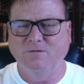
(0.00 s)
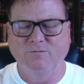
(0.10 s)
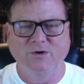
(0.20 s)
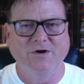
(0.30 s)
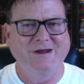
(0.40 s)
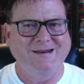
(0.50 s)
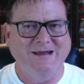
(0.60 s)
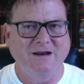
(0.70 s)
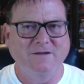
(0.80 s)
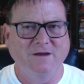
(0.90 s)
brilliant
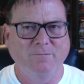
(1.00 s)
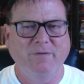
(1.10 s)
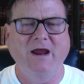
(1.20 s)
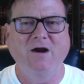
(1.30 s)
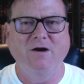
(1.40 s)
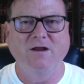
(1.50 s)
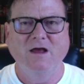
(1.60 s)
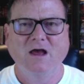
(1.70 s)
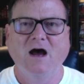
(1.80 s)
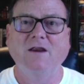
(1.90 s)
that they paired
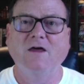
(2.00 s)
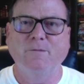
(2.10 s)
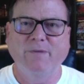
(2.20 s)
another